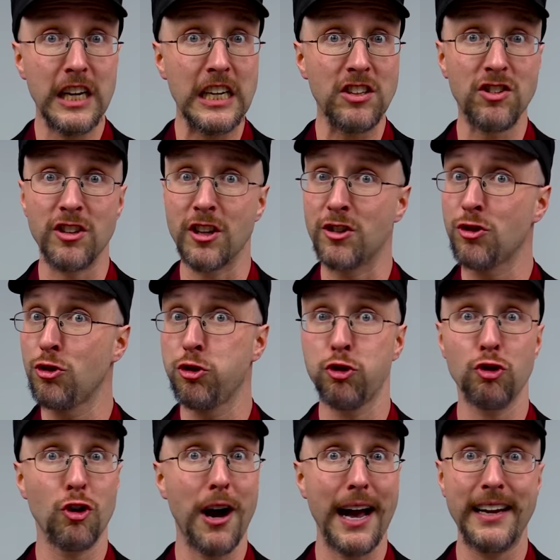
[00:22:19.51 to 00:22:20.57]
Jesus
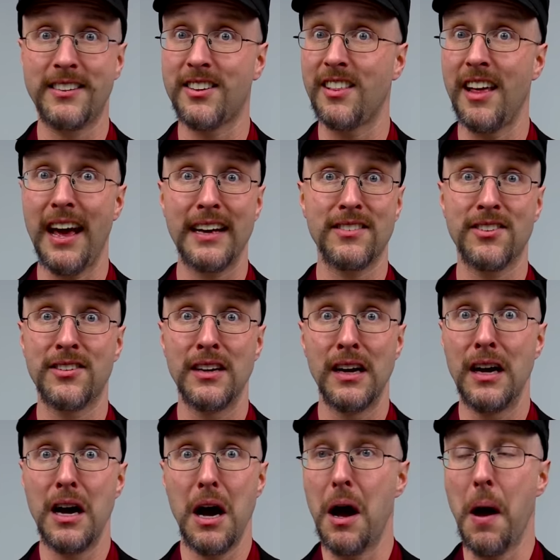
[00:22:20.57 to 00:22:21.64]
Christ, that's
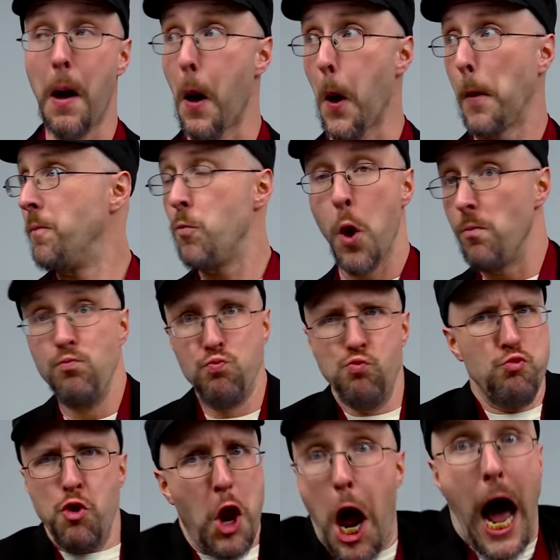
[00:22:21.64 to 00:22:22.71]

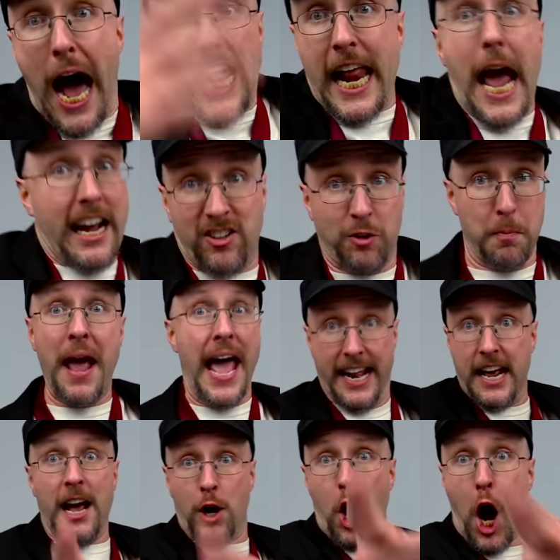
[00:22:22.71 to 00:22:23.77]
not X-Men
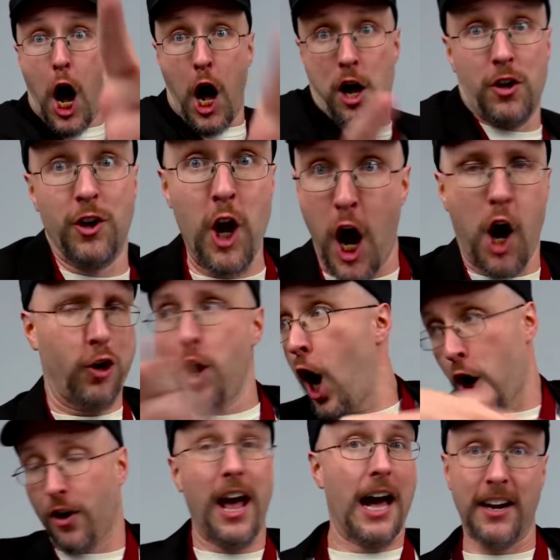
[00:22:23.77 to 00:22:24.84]
at all. No,
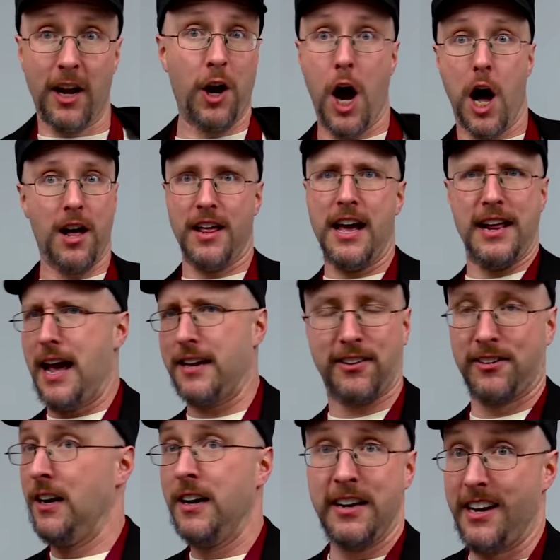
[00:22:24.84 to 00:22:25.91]
no, not at all.
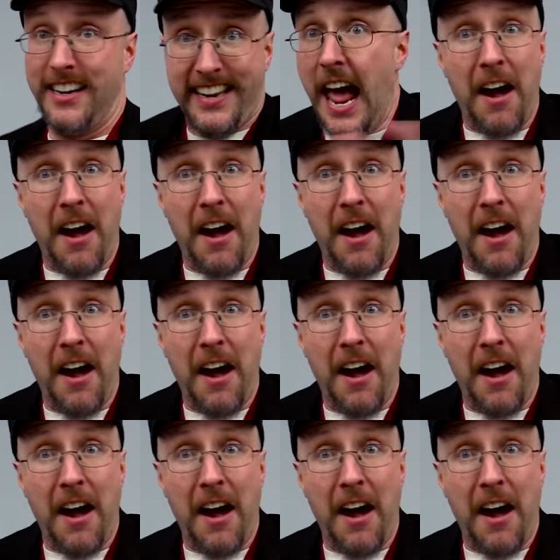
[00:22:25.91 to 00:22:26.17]
That's you